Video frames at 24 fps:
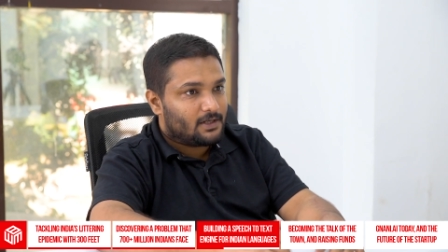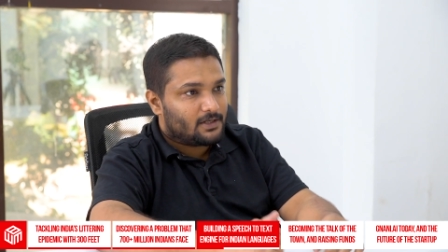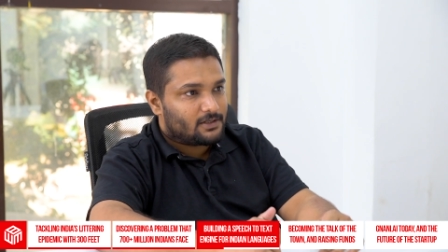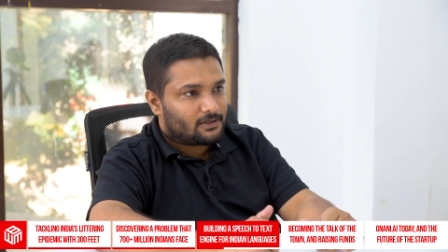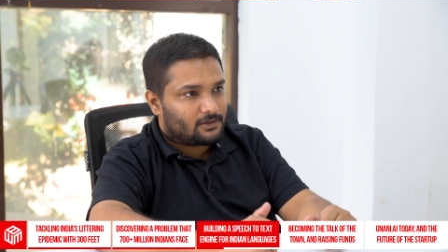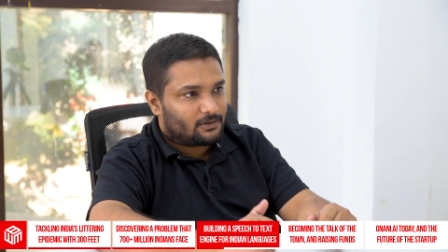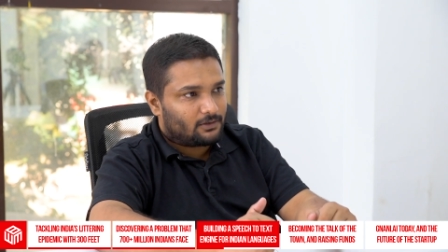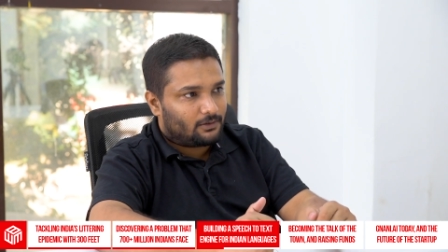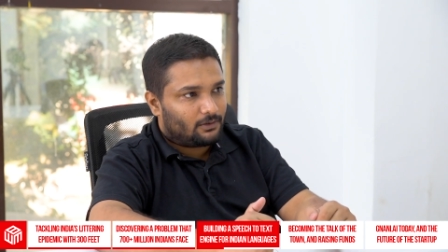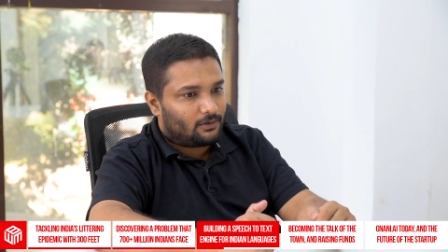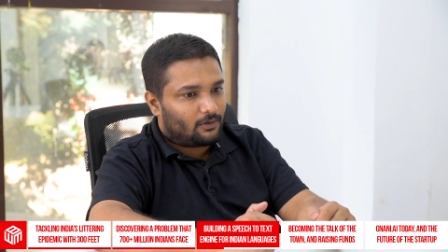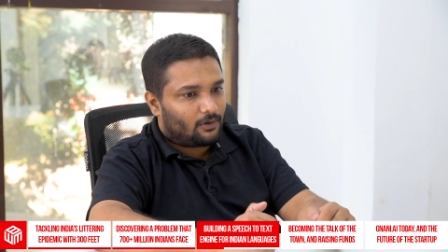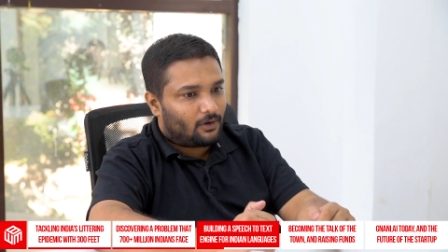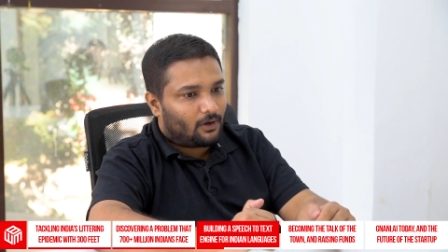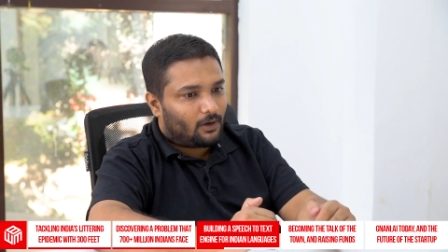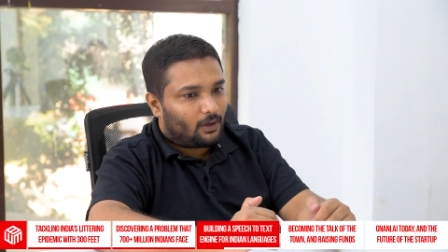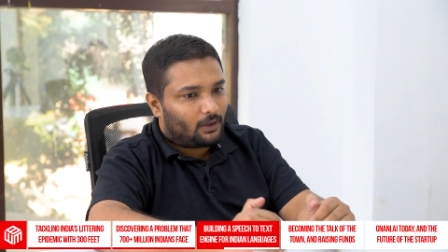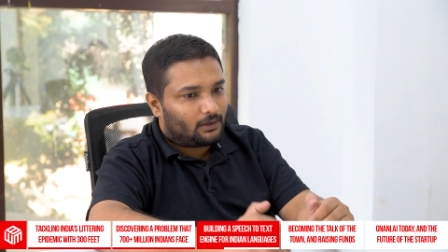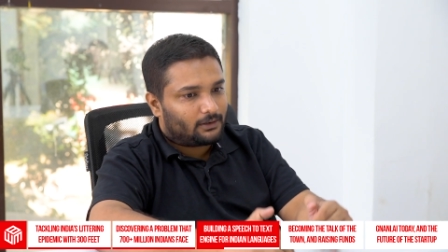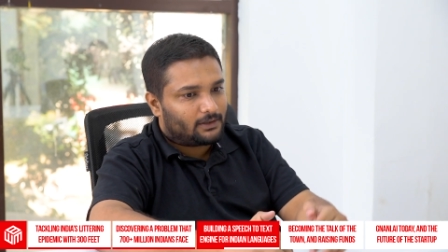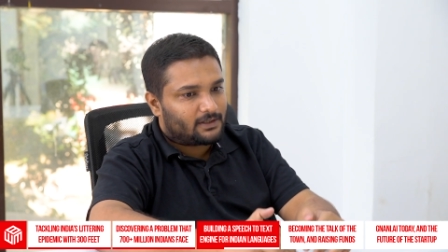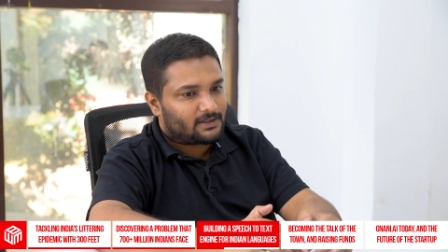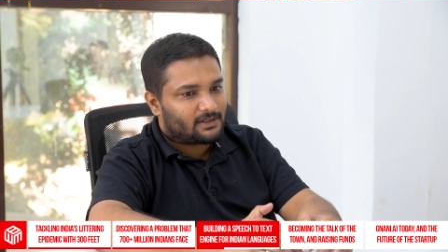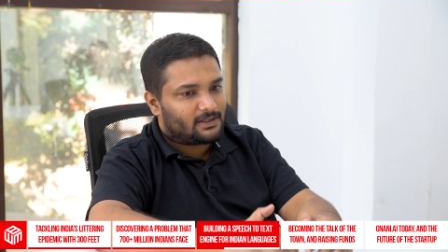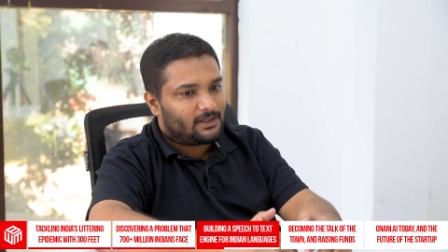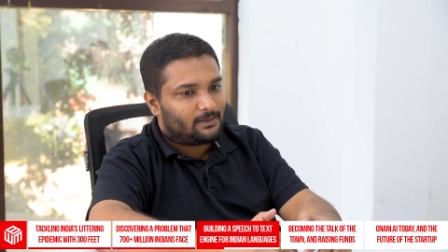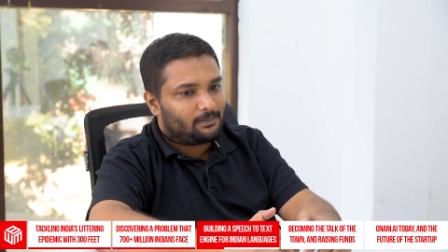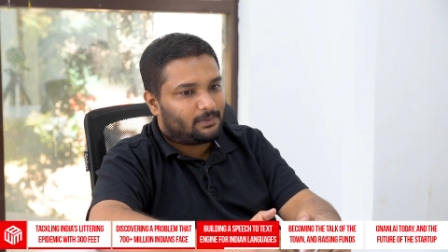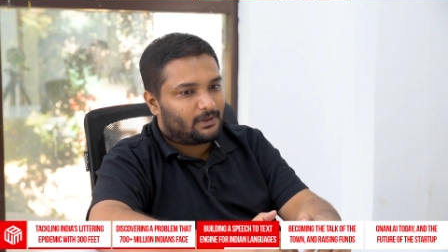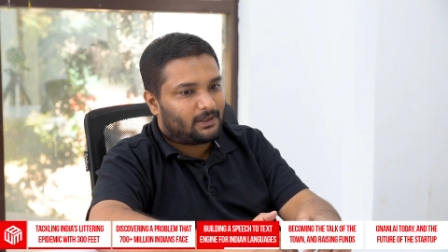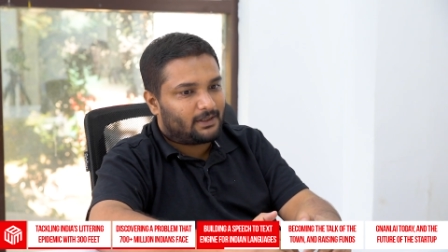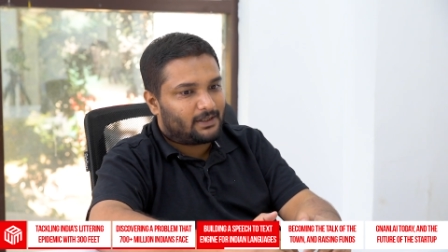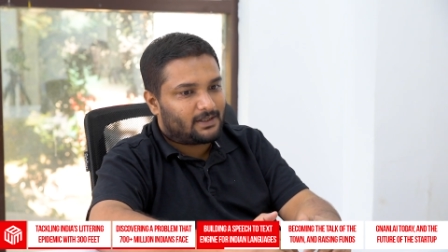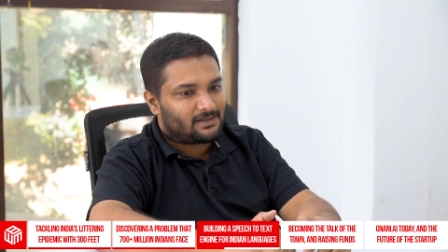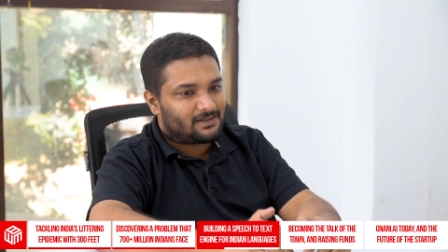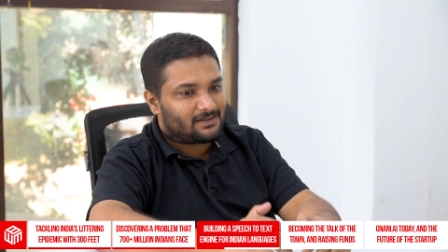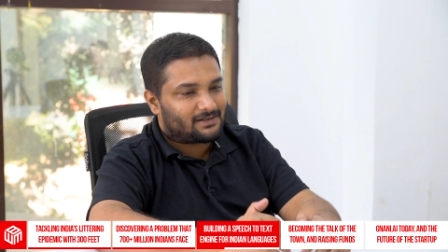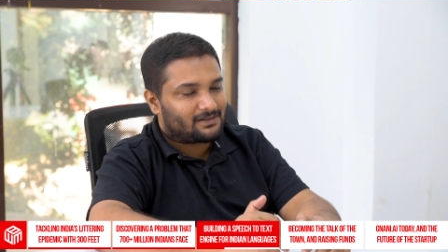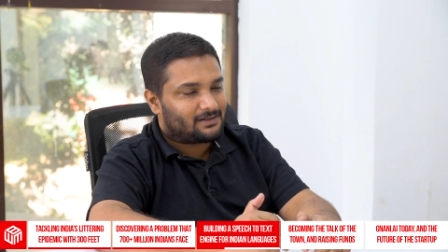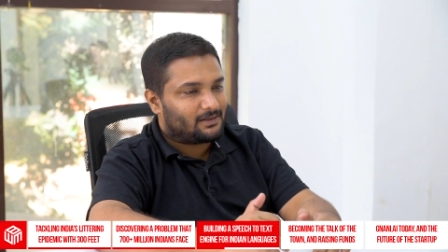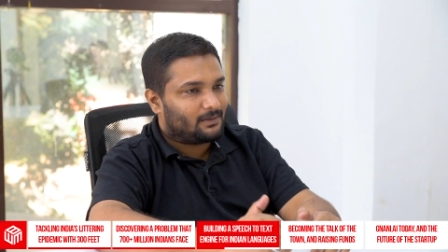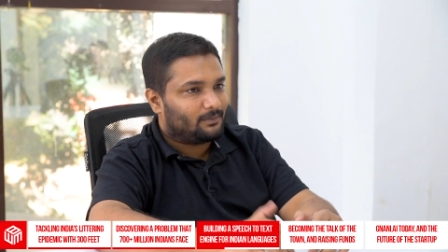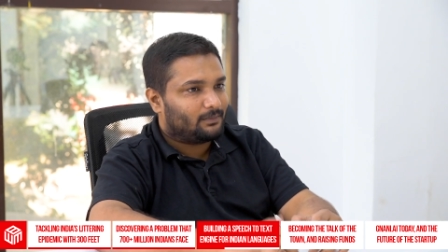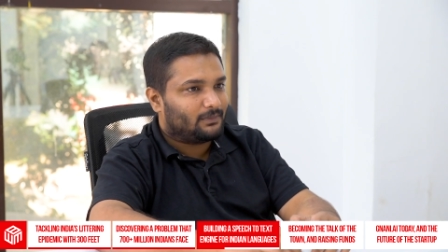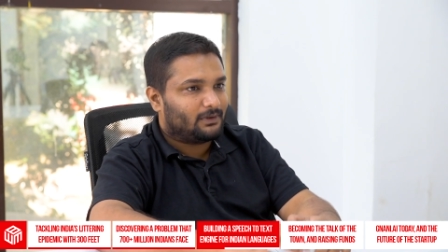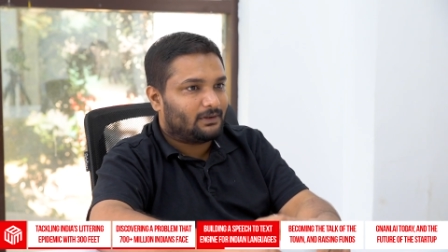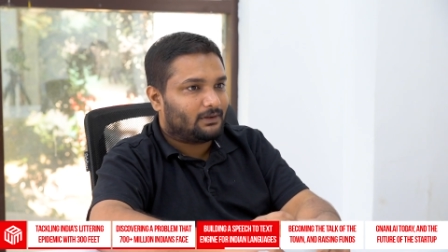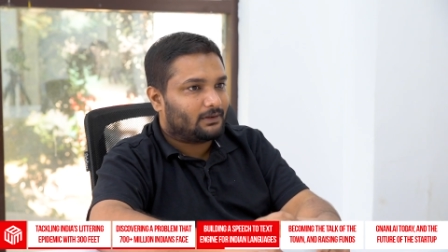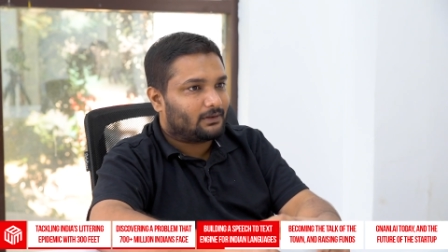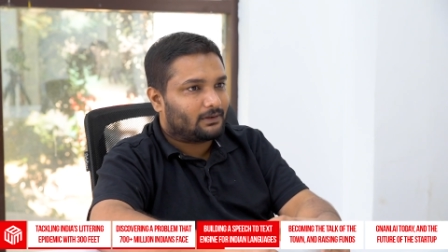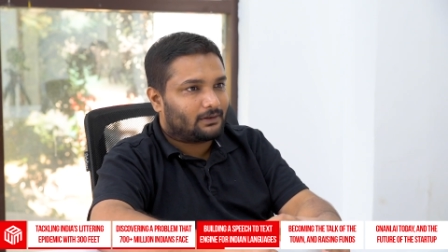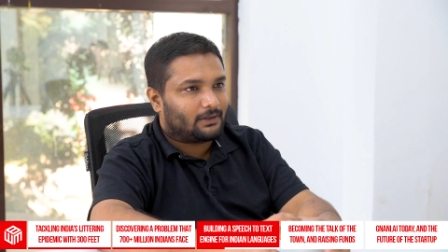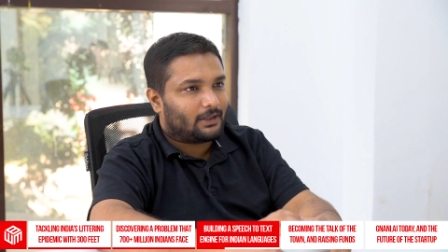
So all this deep learning system